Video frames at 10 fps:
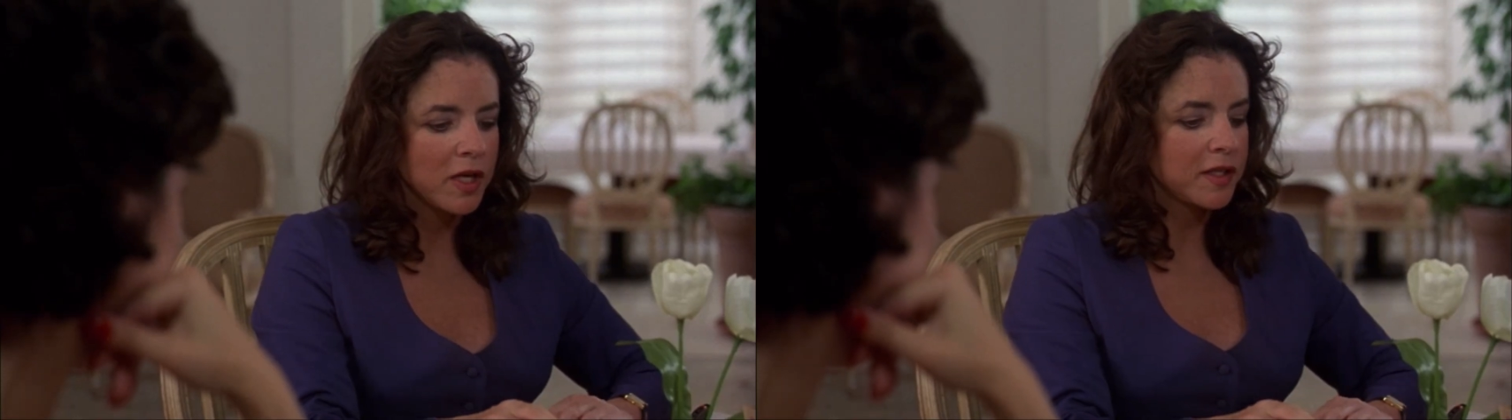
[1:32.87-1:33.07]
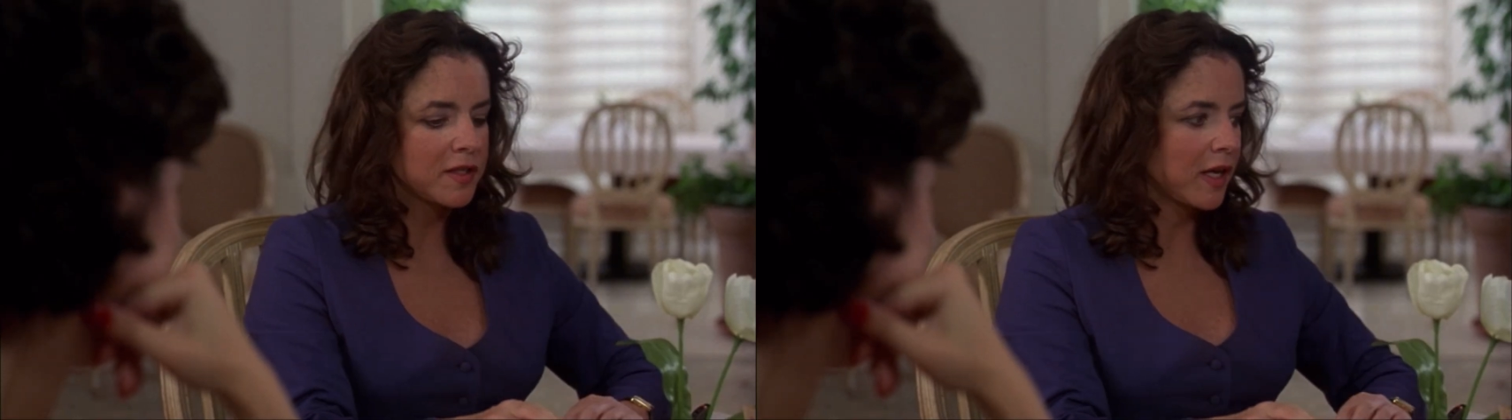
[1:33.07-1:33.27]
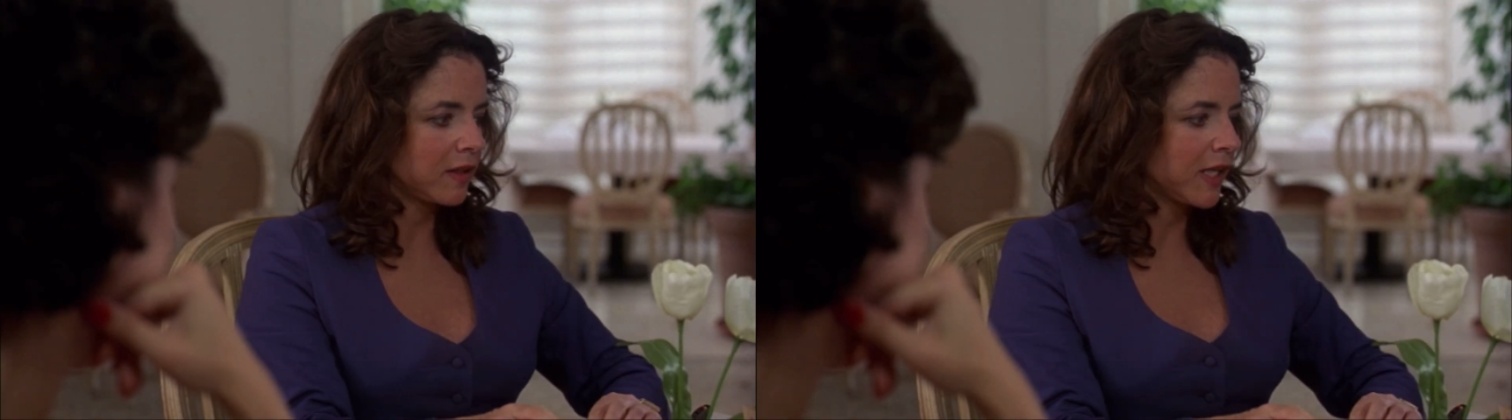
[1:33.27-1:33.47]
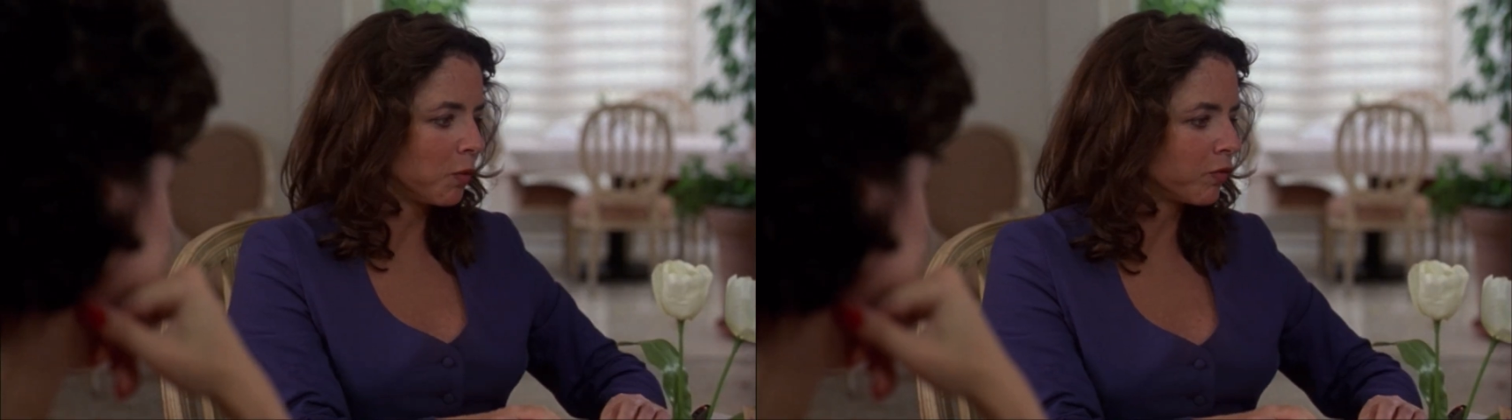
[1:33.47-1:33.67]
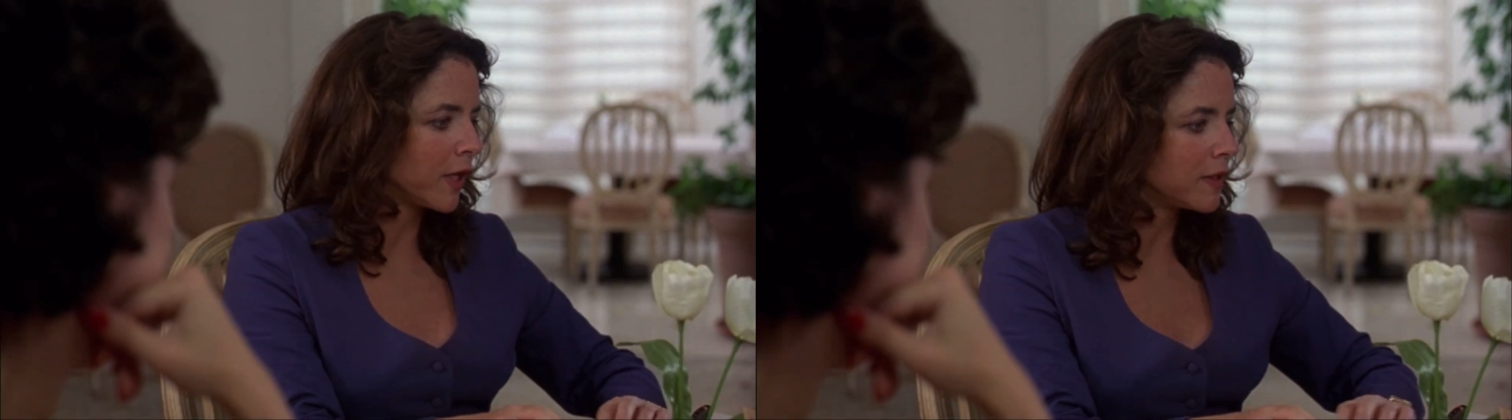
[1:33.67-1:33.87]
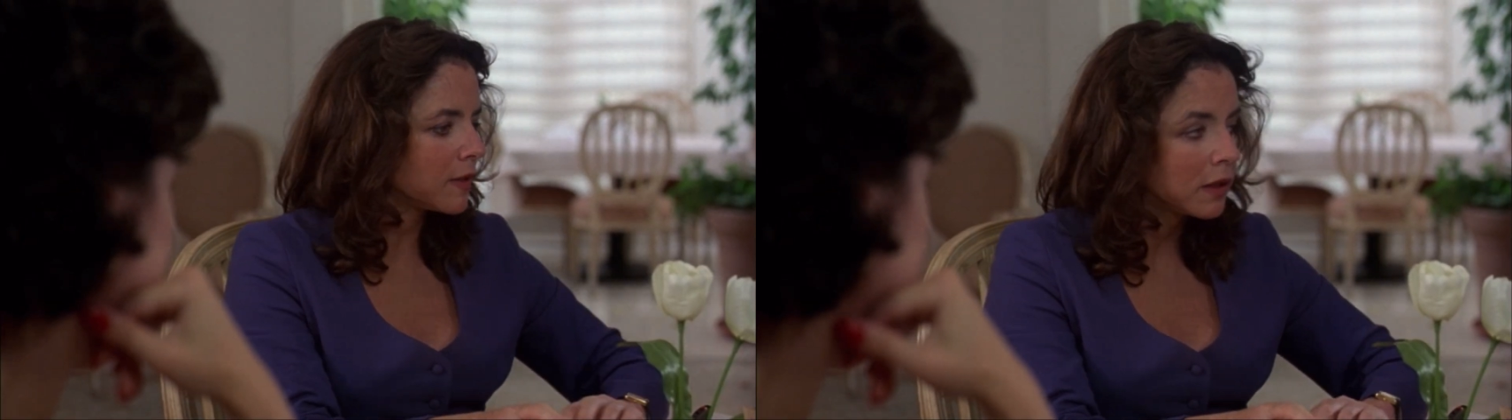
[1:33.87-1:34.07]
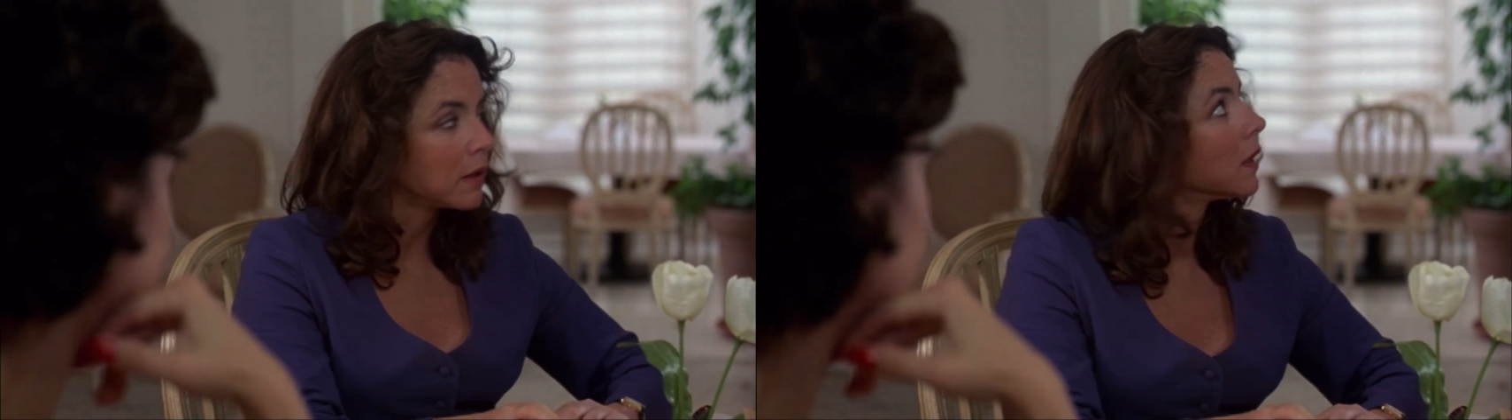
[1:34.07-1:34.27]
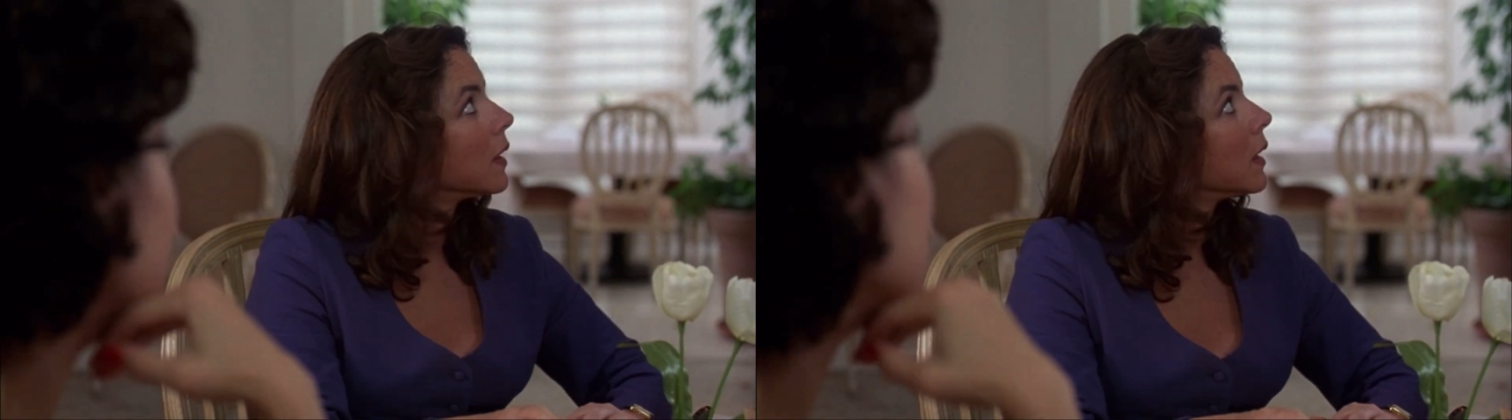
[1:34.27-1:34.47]
not exactly equal friends.
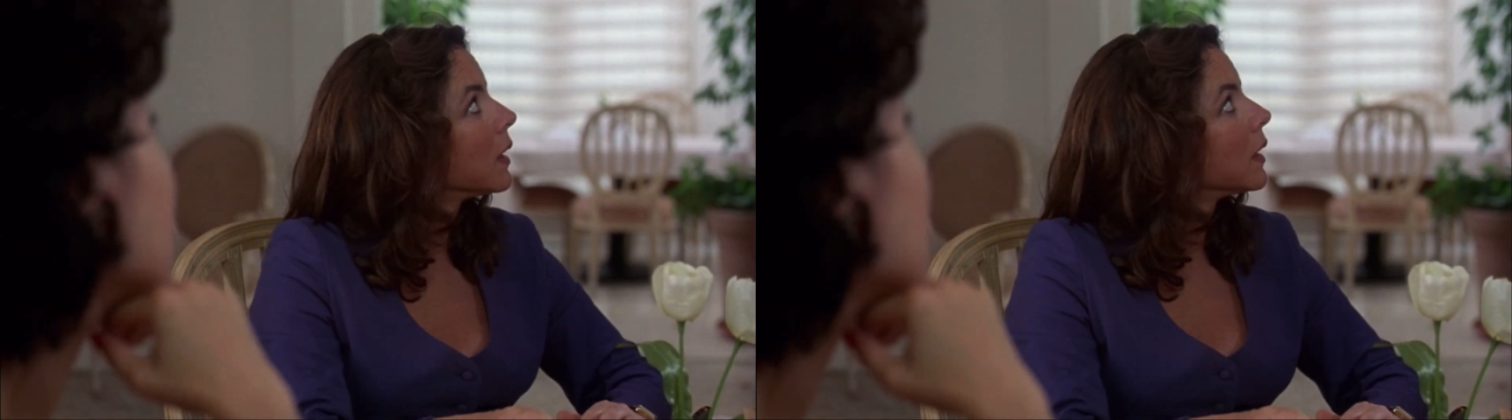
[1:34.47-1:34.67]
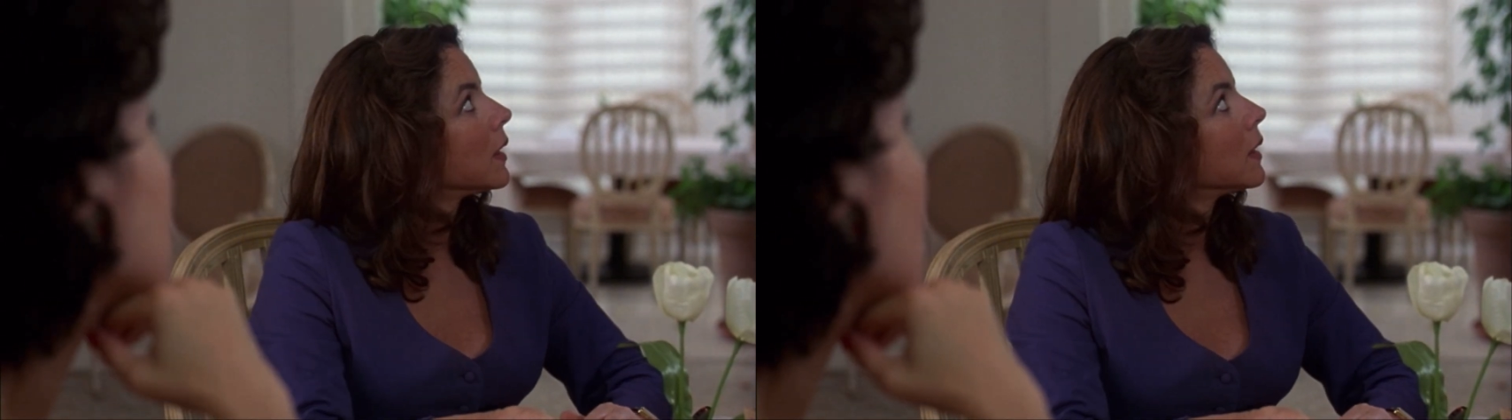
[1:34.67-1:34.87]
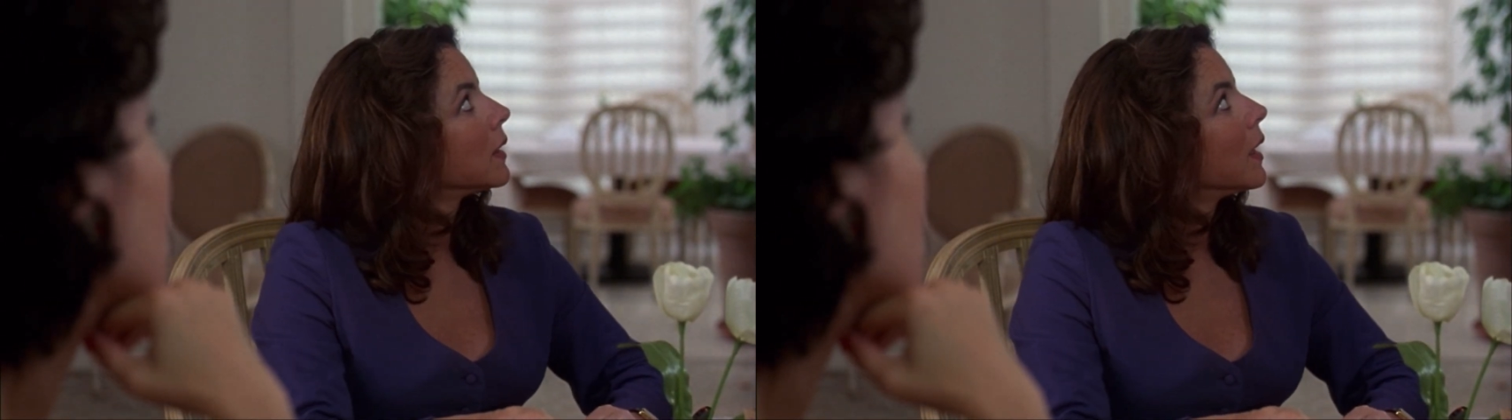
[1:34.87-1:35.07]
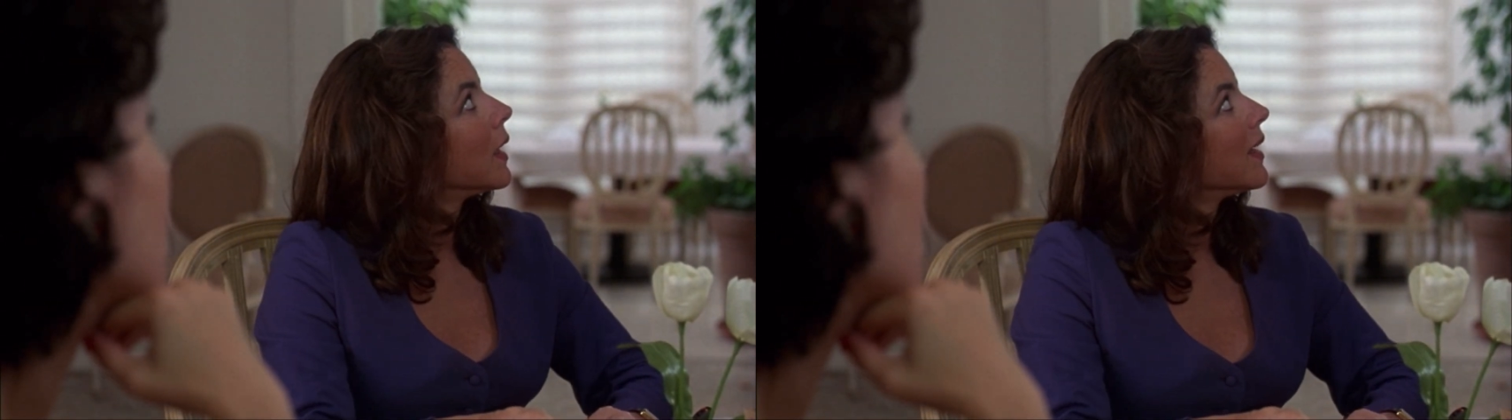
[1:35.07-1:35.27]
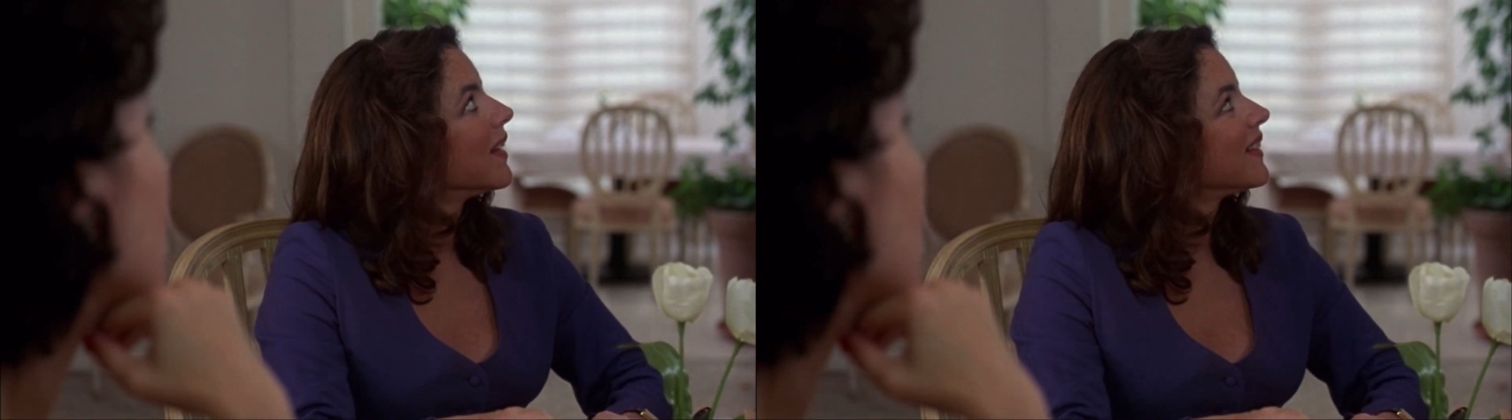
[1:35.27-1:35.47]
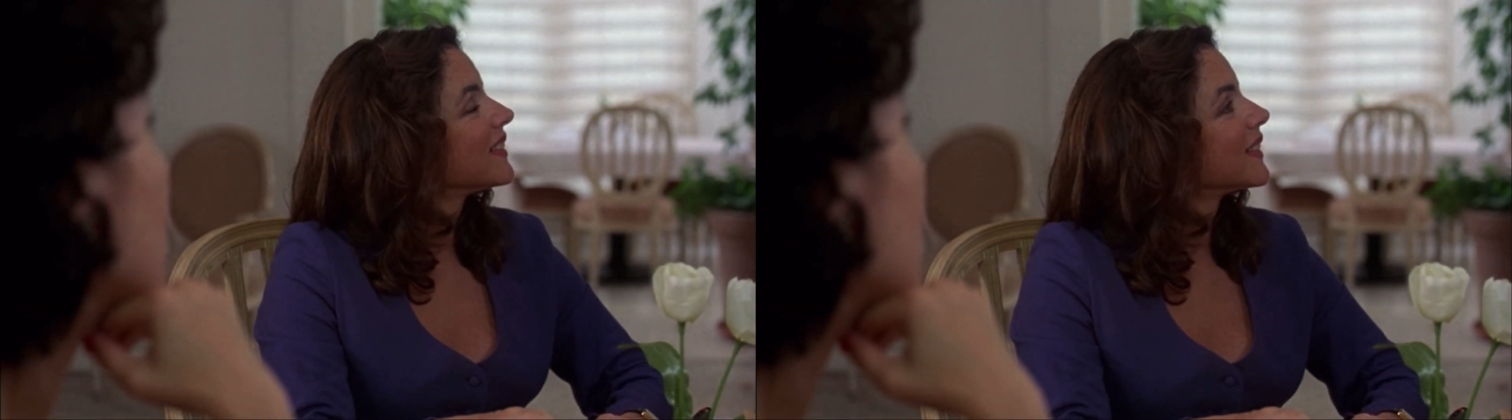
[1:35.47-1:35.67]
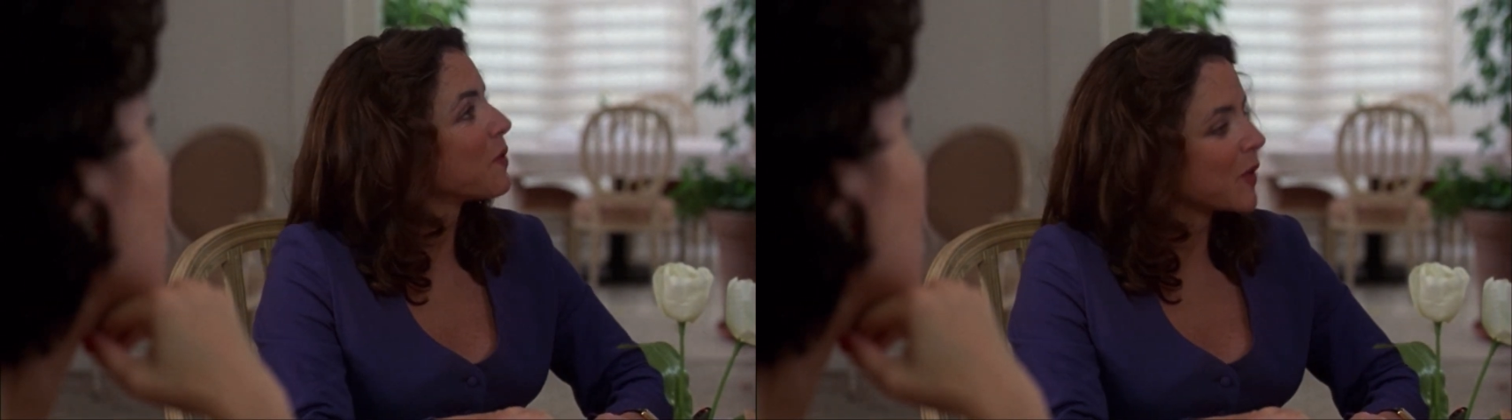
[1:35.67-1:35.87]
Good morning. Good